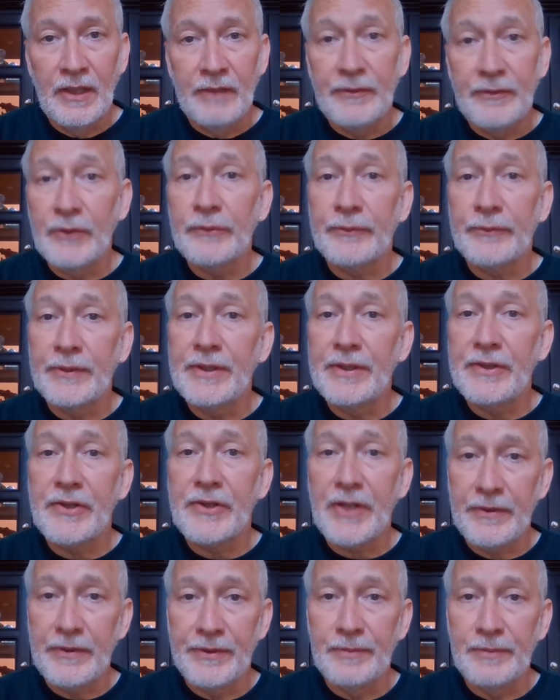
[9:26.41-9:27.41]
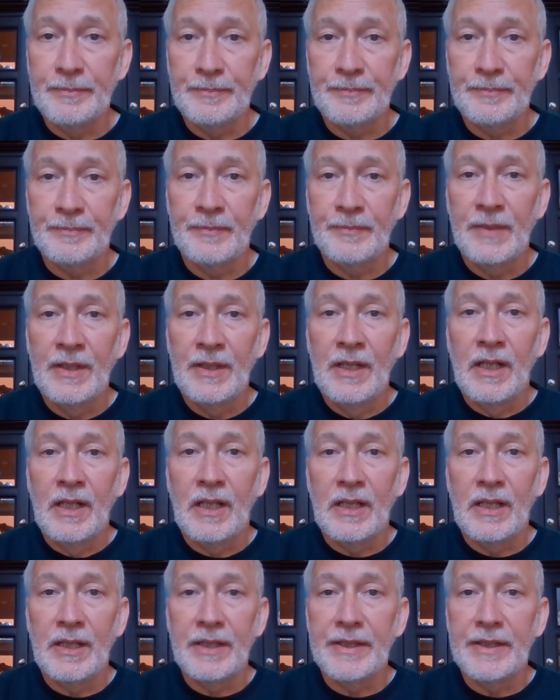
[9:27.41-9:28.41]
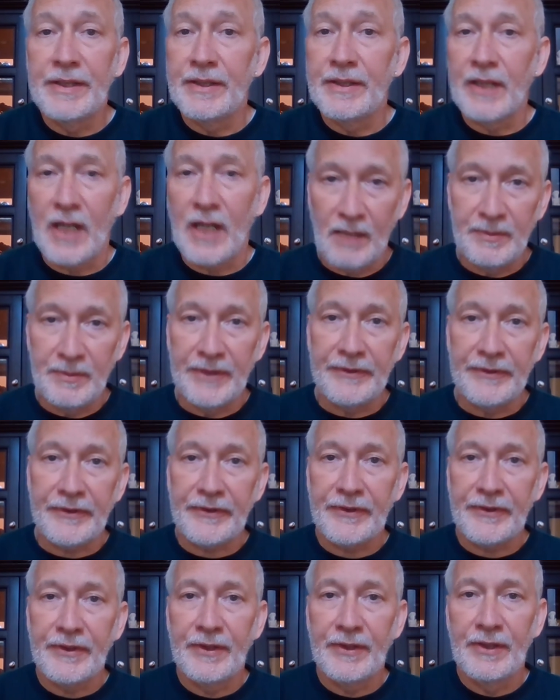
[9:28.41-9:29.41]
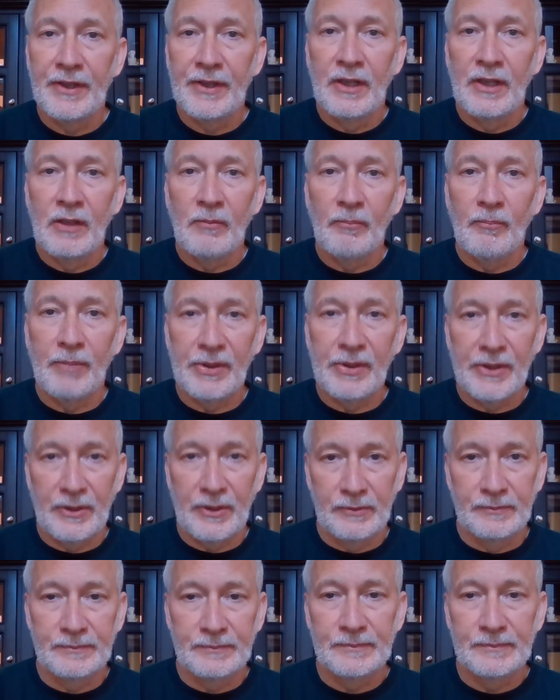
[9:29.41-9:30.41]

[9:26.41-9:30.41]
feel free to share them in the comments below.